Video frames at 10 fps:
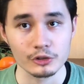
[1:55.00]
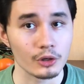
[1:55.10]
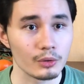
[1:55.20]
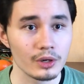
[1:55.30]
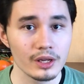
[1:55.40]

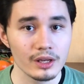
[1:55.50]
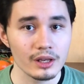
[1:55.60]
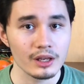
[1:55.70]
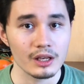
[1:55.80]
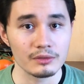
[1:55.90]
So,
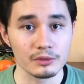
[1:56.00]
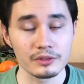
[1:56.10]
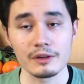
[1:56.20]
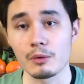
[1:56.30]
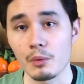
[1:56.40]
if
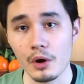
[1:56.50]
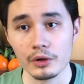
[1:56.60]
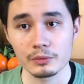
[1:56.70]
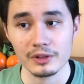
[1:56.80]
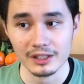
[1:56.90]
you've never
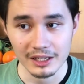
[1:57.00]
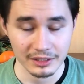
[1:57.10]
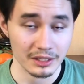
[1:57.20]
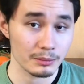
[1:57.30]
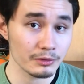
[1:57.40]
worked with an
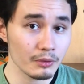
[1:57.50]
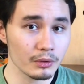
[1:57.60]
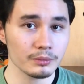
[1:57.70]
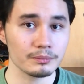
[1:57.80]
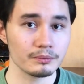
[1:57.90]
IDE
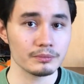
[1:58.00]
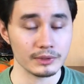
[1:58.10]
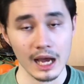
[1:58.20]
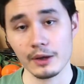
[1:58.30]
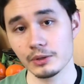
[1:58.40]
before,
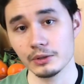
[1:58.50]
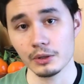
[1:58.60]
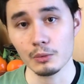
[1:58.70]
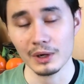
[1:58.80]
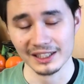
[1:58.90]
now you
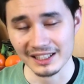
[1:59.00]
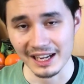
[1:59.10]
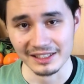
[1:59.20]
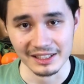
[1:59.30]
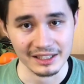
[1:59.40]
know what an
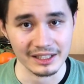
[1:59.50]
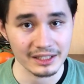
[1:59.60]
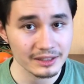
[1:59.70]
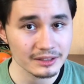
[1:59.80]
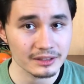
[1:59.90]
IDE
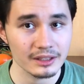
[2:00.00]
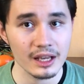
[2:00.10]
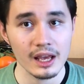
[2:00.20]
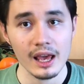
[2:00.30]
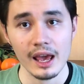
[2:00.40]
is.
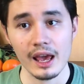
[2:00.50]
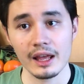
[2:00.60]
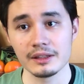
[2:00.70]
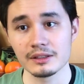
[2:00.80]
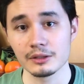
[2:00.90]

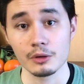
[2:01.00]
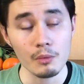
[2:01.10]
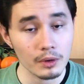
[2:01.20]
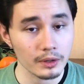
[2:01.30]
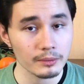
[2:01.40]
And
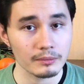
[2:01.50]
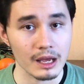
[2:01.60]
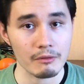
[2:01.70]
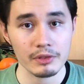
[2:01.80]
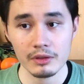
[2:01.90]
don't worry,
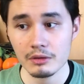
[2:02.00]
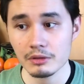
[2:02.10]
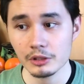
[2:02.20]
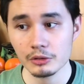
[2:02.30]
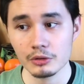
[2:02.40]
everything
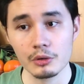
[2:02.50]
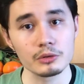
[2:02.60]
you need to